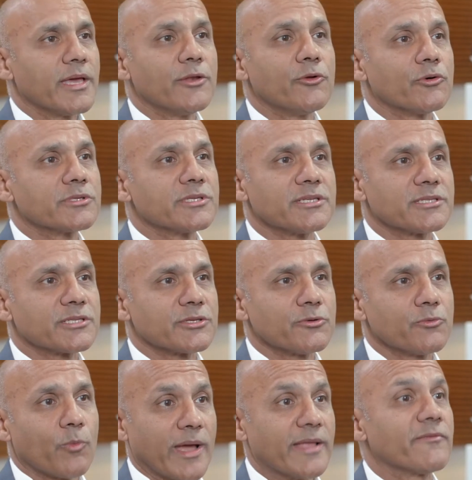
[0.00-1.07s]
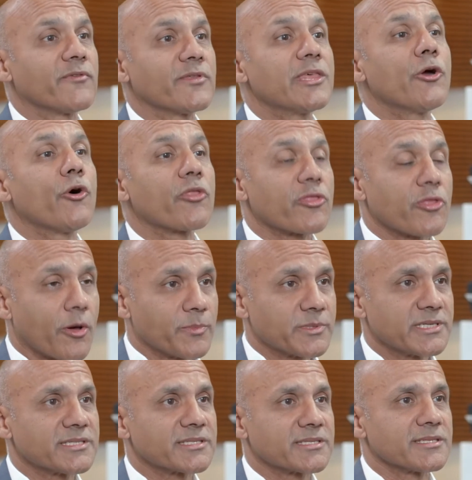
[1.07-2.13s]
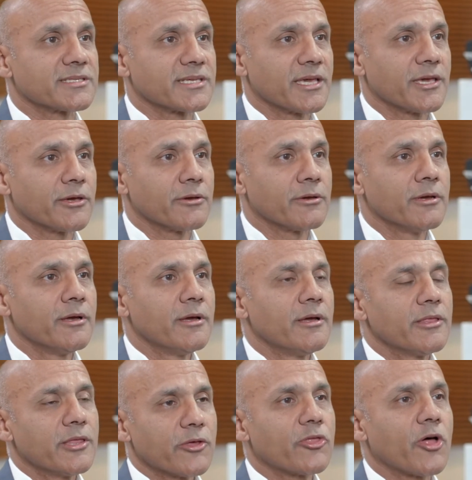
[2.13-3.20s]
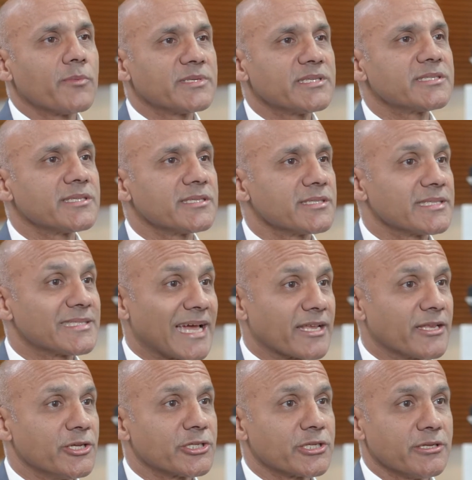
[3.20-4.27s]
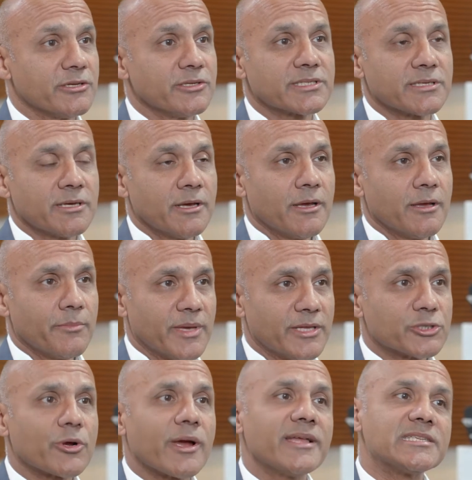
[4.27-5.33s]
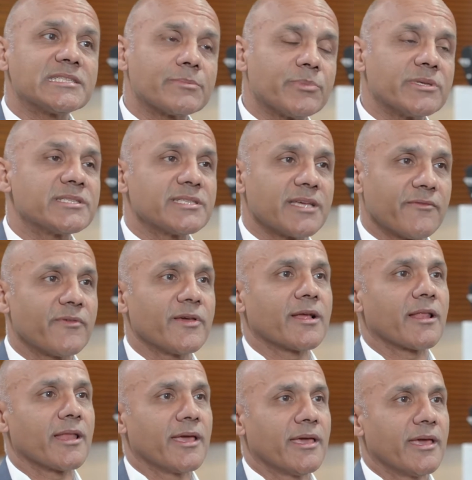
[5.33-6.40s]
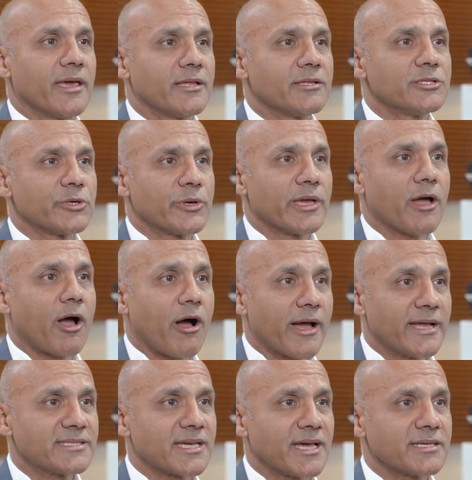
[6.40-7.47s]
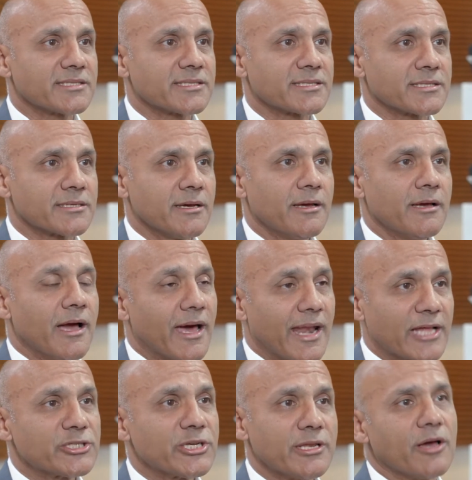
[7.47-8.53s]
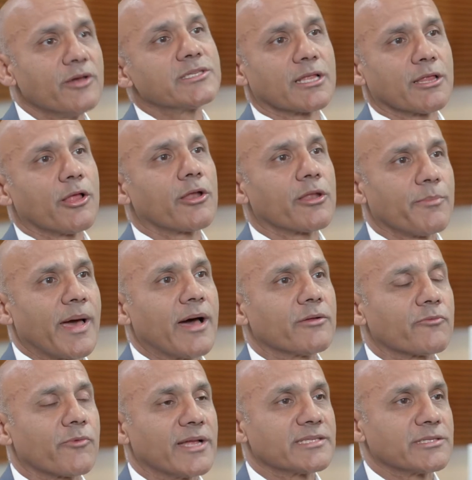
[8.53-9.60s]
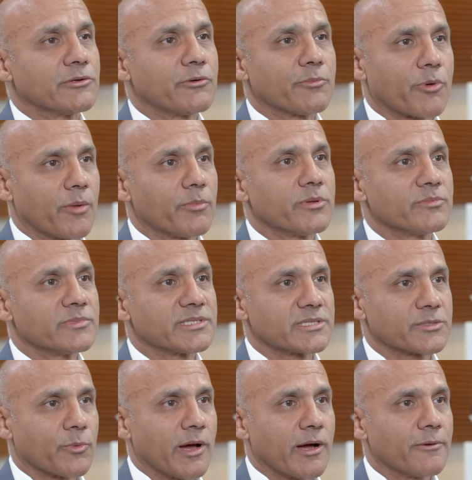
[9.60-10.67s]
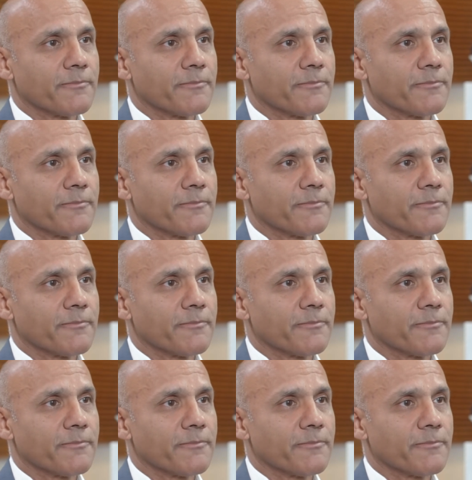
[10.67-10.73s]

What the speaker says: in order to wait for the orthoptist to see you. The orthoptist is a technician who's been trained specifically in doing eye tests and actually knows a lot about retinal problems as well.